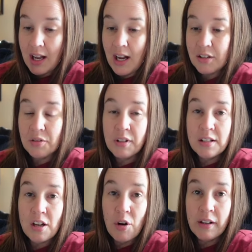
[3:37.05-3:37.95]
I sold
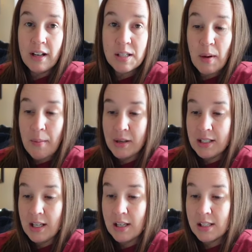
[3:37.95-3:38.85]
these Coconuts by
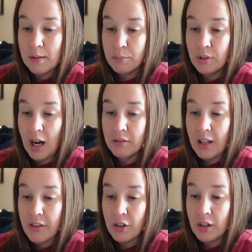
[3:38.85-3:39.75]
Matisse brown
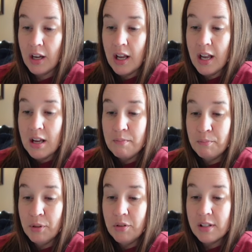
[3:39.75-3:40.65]
leather
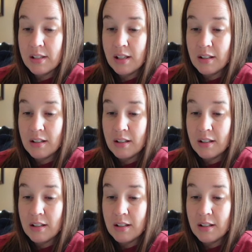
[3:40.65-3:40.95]
boots.